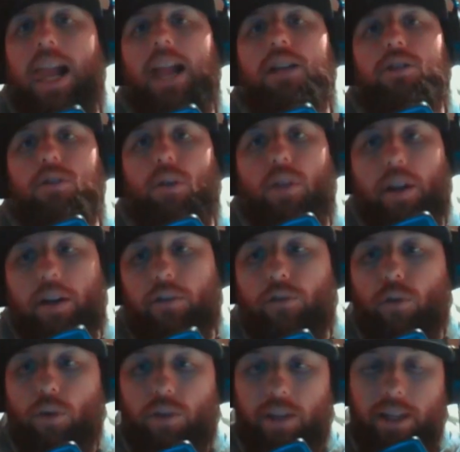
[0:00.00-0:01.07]
so
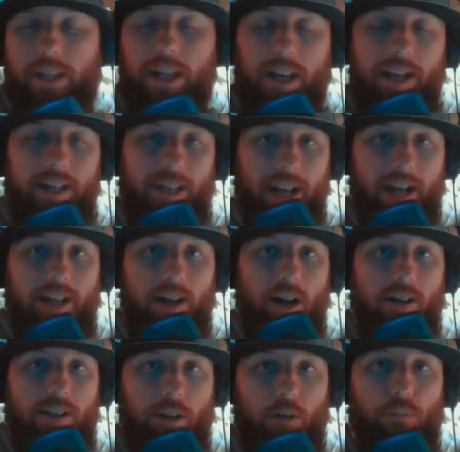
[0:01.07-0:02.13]
therefore they can get
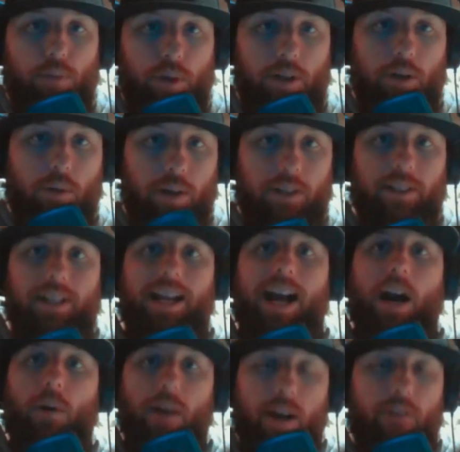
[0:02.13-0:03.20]
knocked out pretty quickly.
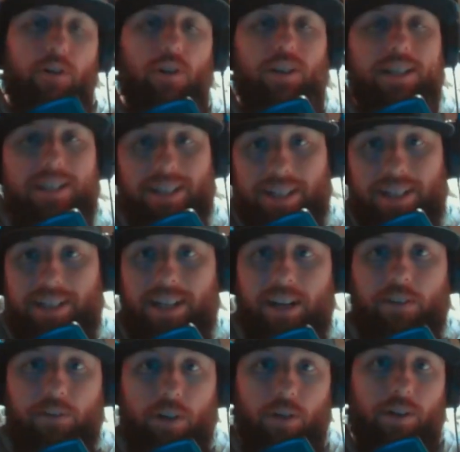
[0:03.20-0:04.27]
However, this is
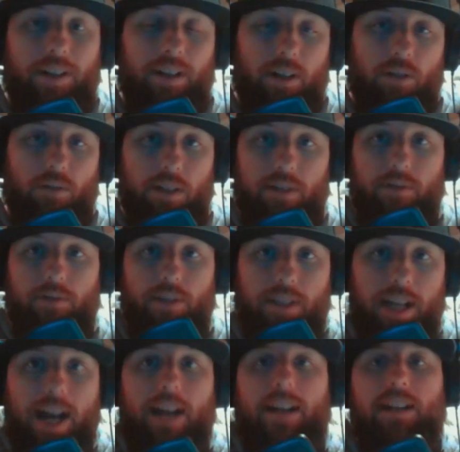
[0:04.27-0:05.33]
a very aggressive
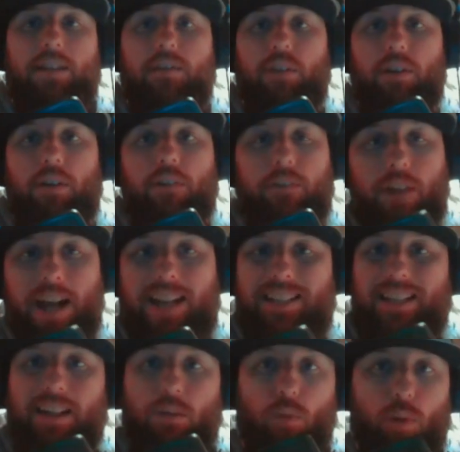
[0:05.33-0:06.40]
deck. It's very
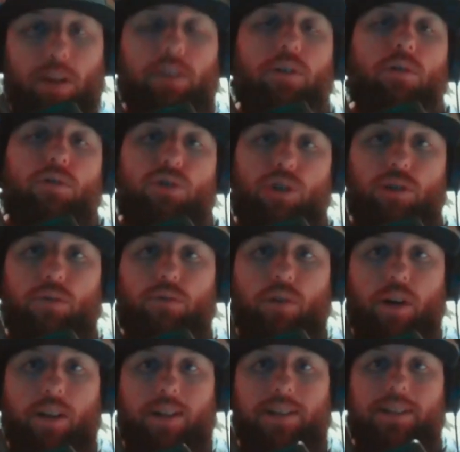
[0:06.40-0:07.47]
fast, and with those
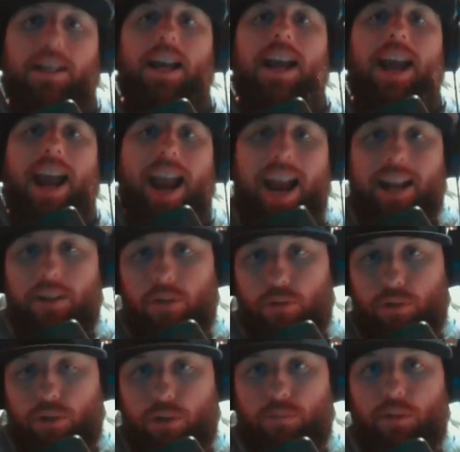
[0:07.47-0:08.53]
Giovanni's and
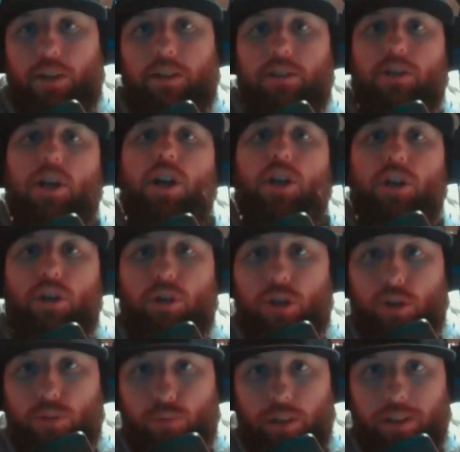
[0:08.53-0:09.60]
those Sabrinas, you
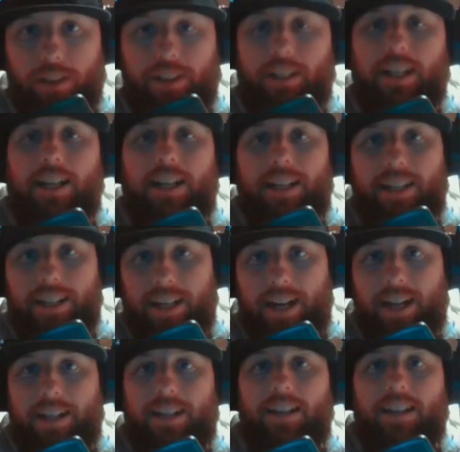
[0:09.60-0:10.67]
can really
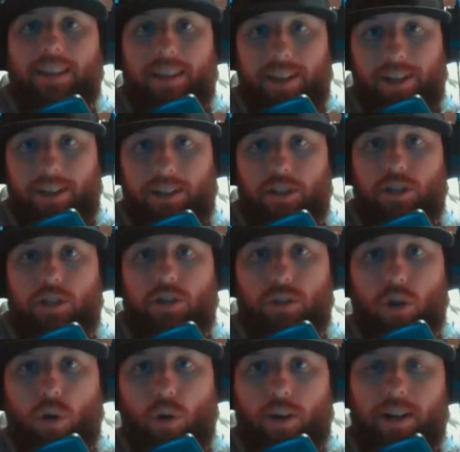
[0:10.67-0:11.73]
get things
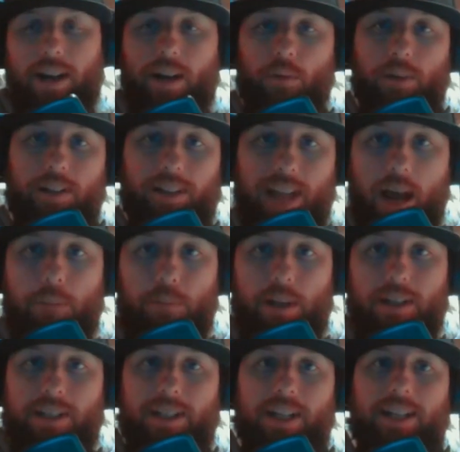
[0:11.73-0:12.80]
going. And with that
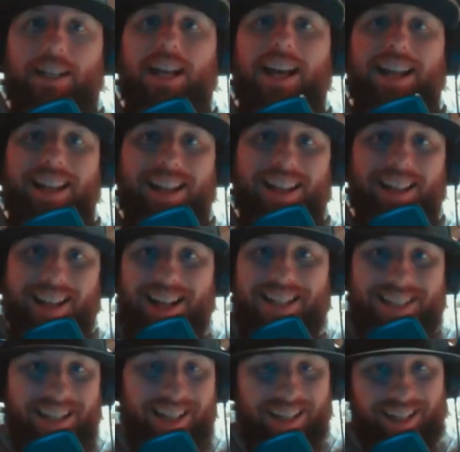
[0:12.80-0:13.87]
being said,
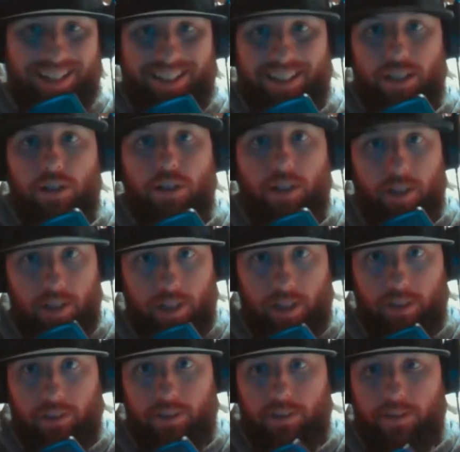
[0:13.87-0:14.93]
let's get into the
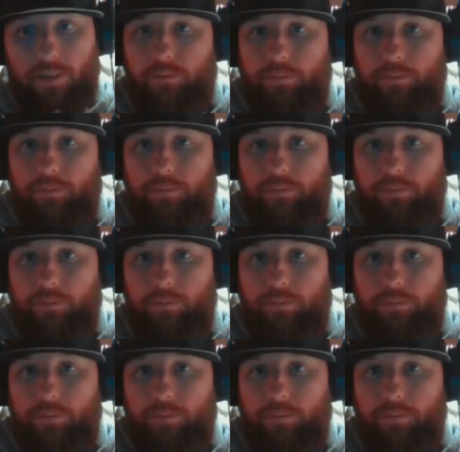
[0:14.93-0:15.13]
deck list.